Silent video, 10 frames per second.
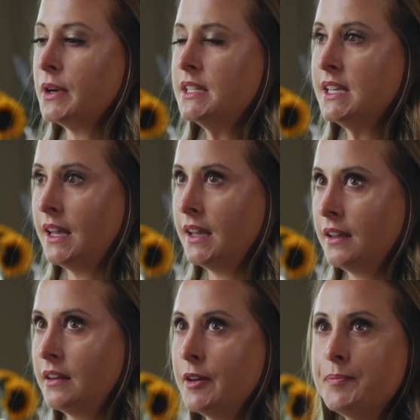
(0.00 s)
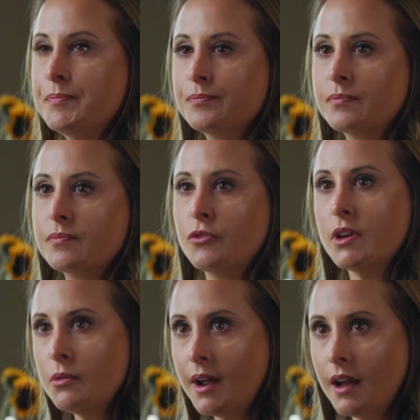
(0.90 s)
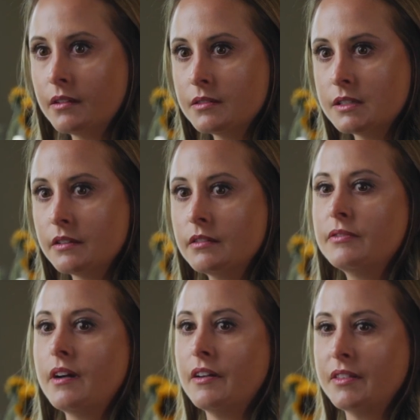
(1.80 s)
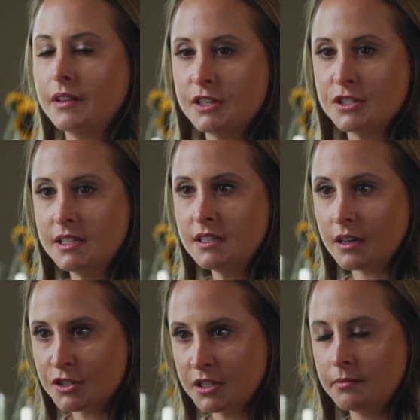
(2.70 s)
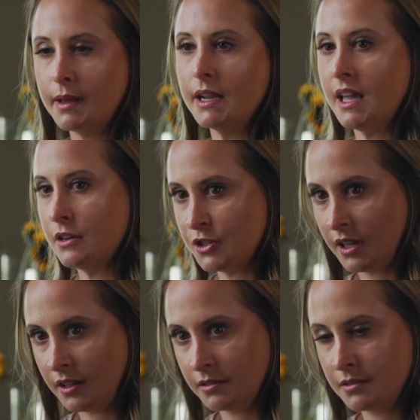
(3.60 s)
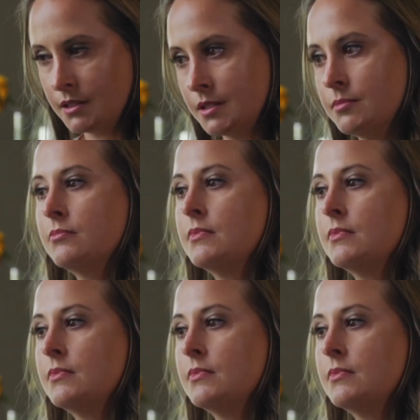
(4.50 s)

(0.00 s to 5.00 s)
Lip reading: We did 3 rounds of ovulation induction medications,